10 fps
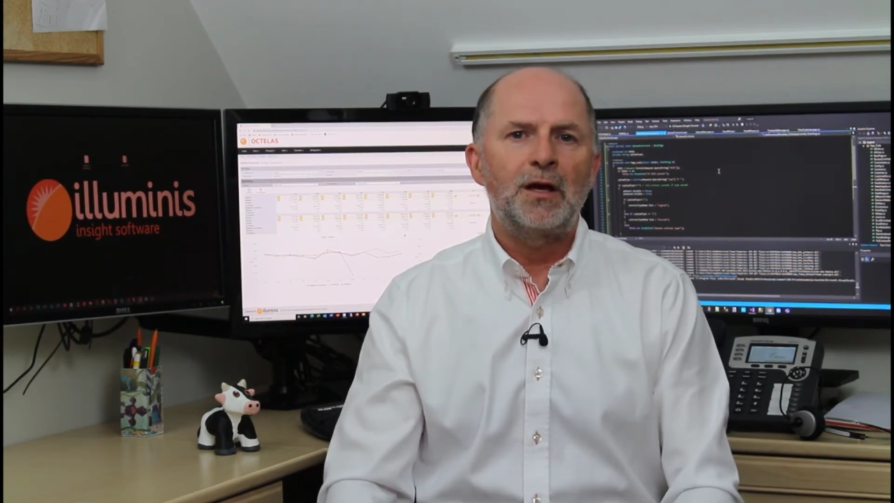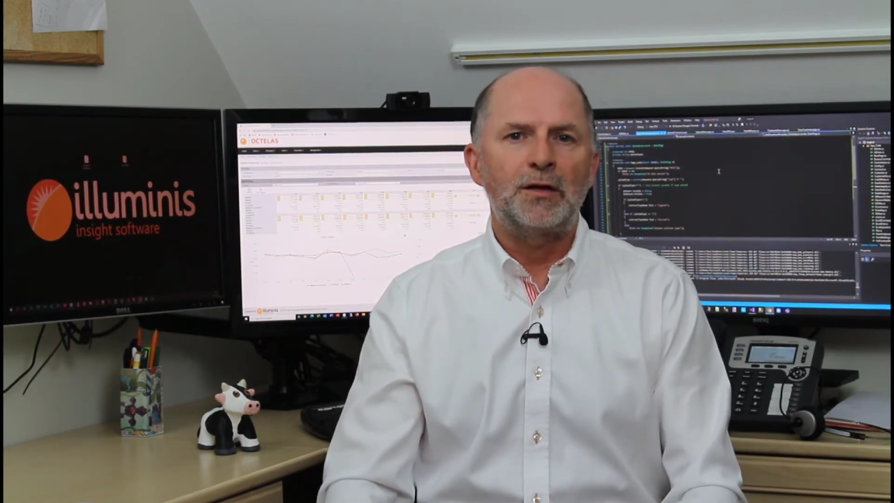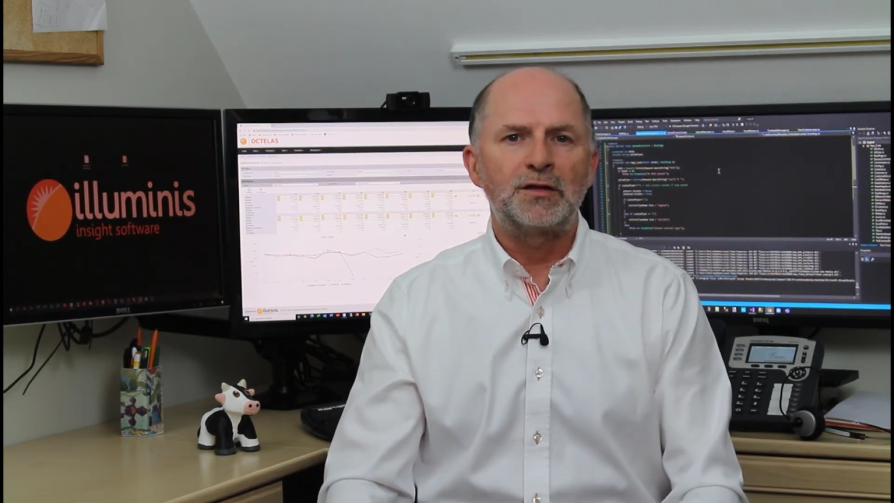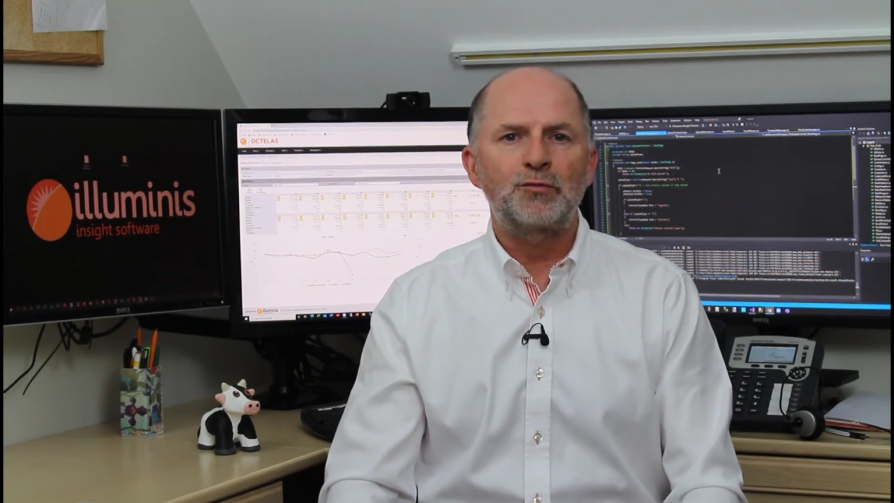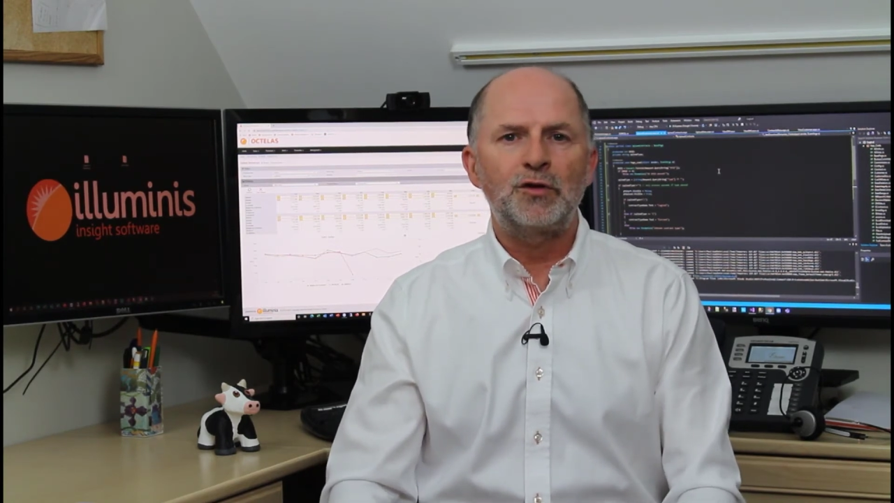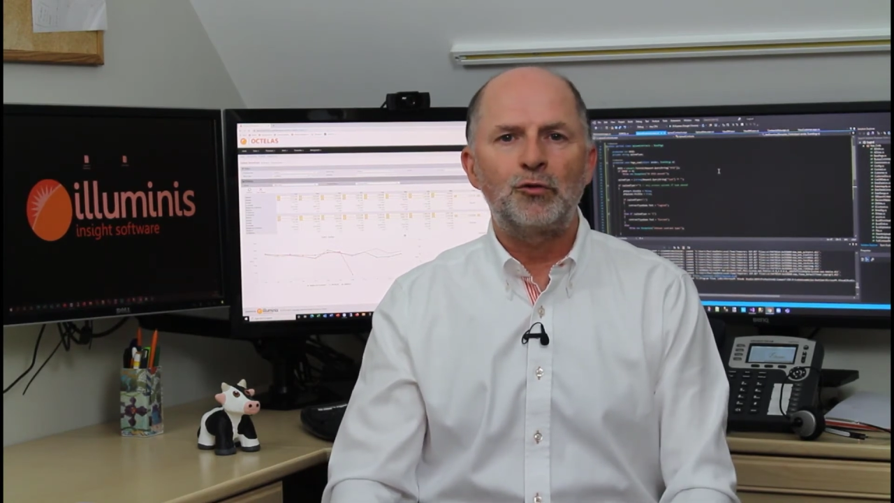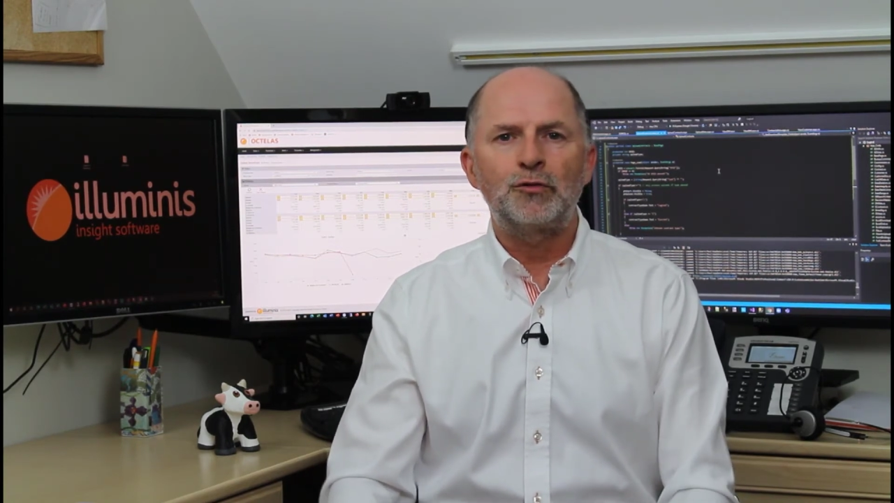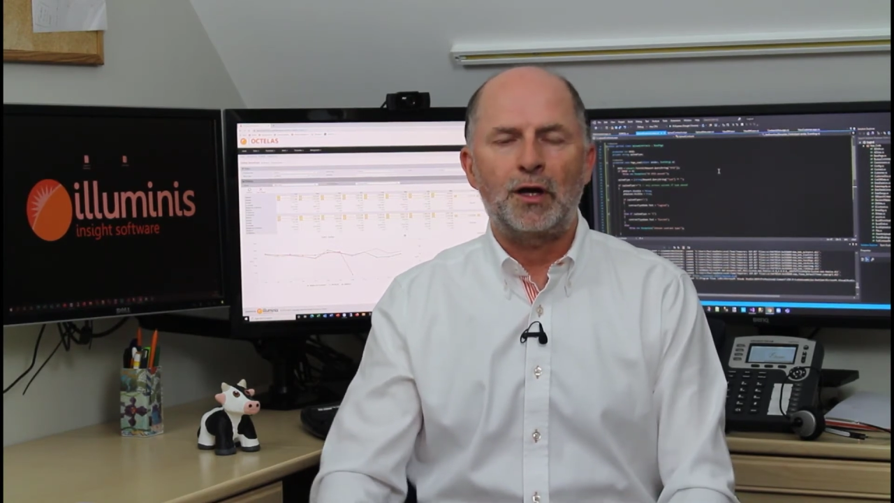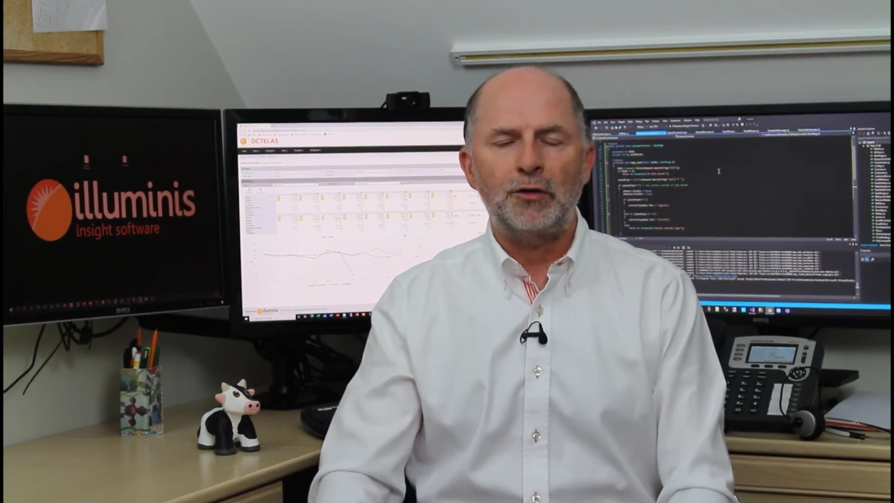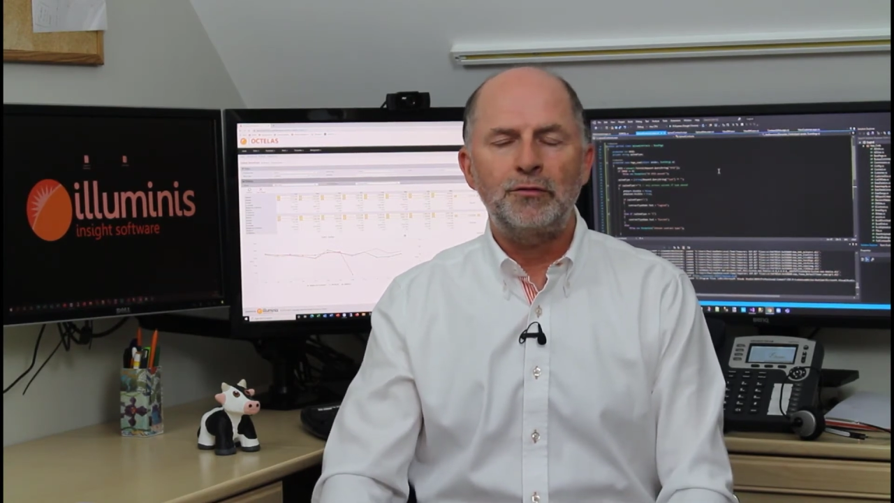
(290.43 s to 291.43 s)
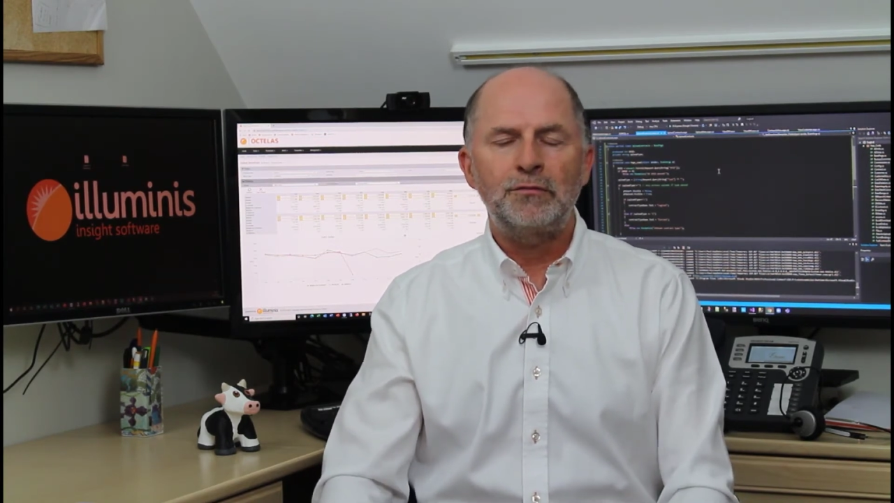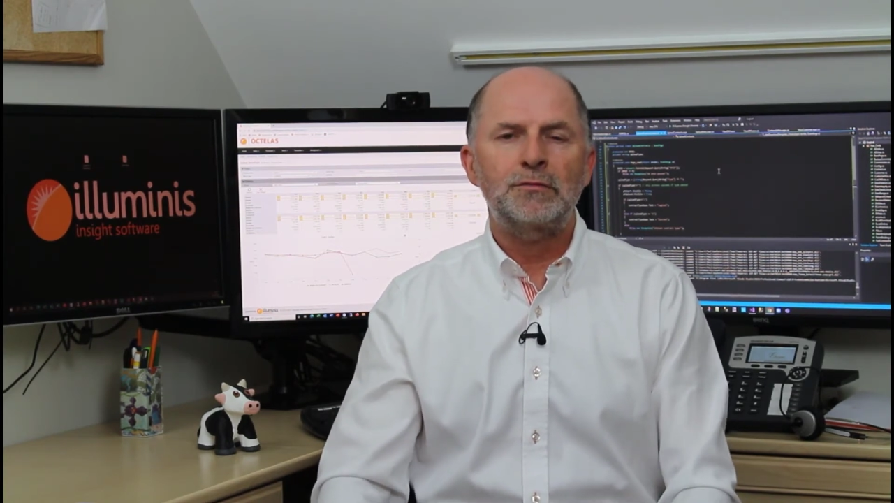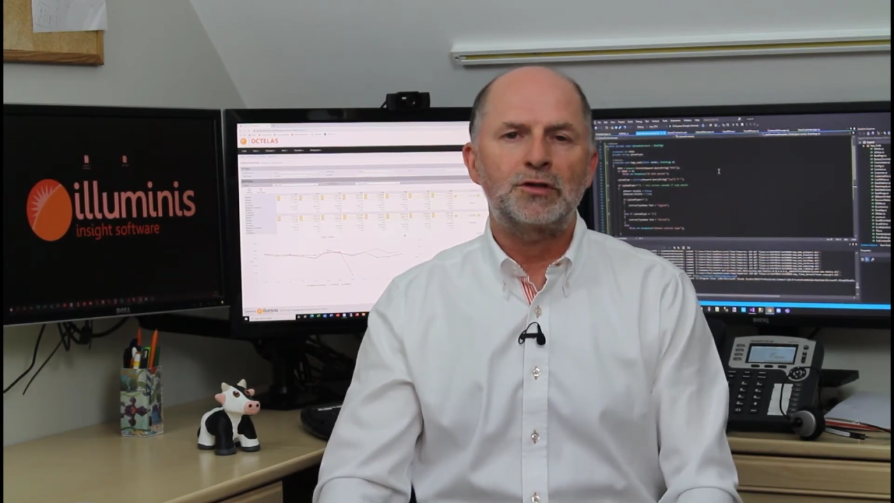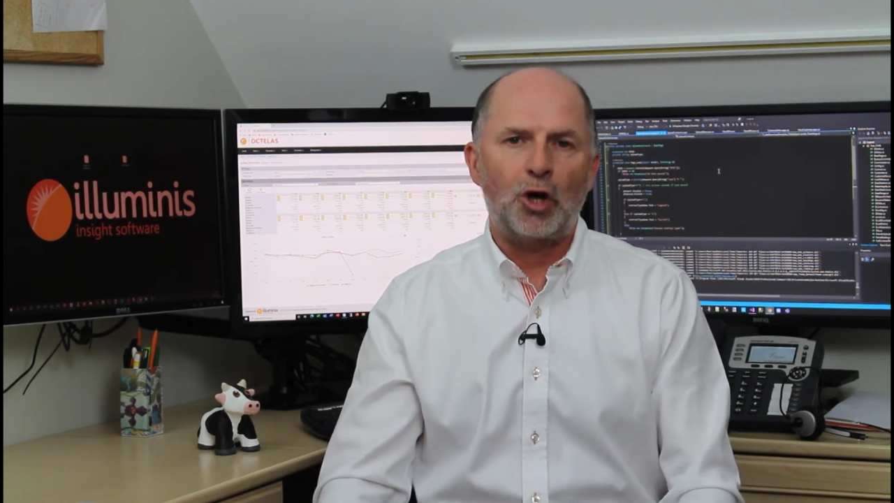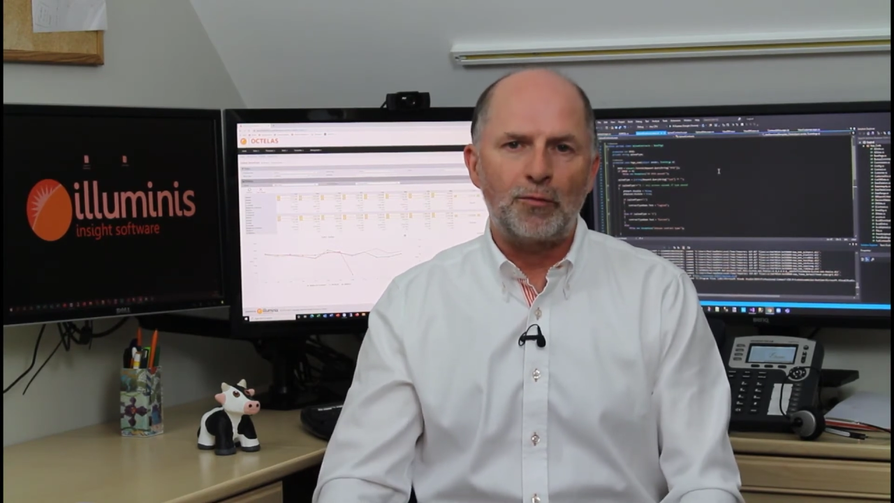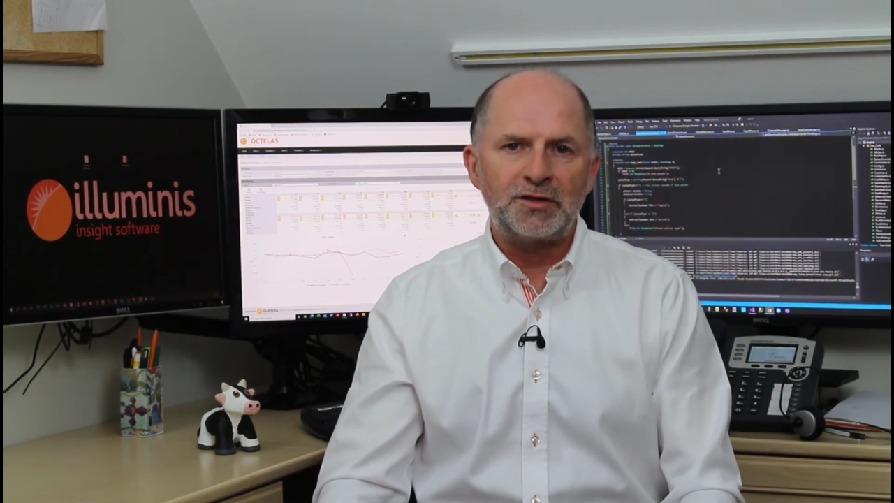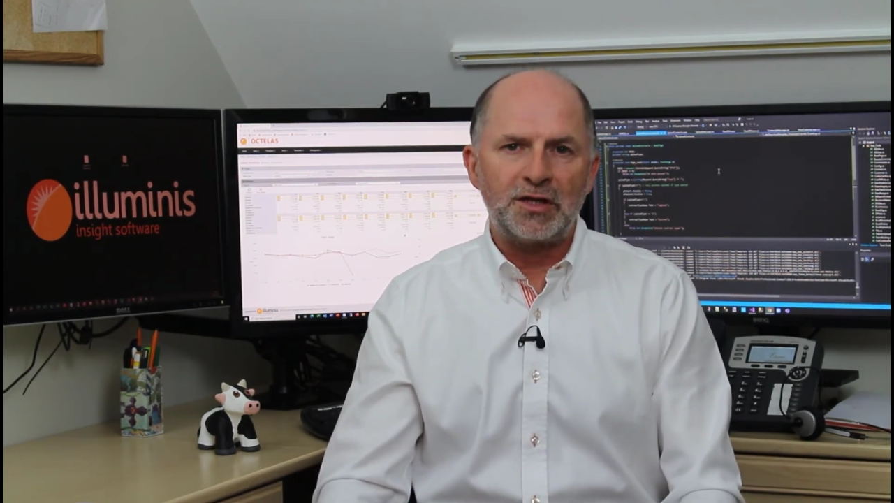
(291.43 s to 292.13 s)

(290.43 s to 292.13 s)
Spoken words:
And as we all know, garbage